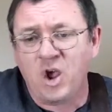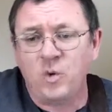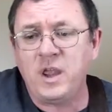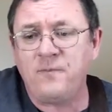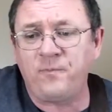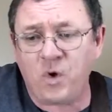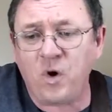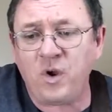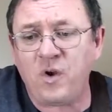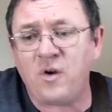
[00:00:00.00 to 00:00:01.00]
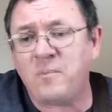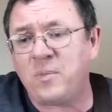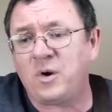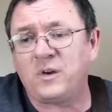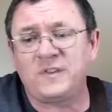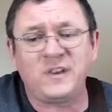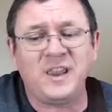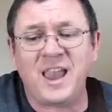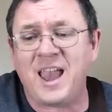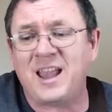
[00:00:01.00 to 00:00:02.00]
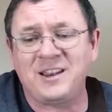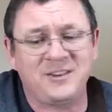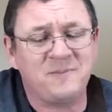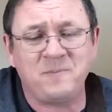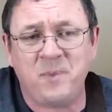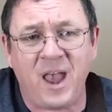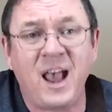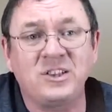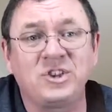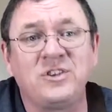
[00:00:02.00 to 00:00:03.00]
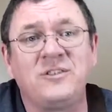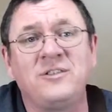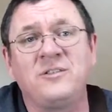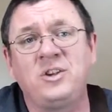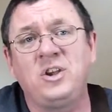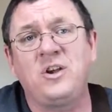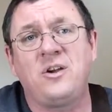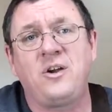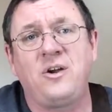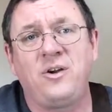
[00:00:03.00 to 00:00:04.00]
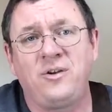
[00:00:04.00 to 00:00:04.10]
We for your mercy and compassion yearn.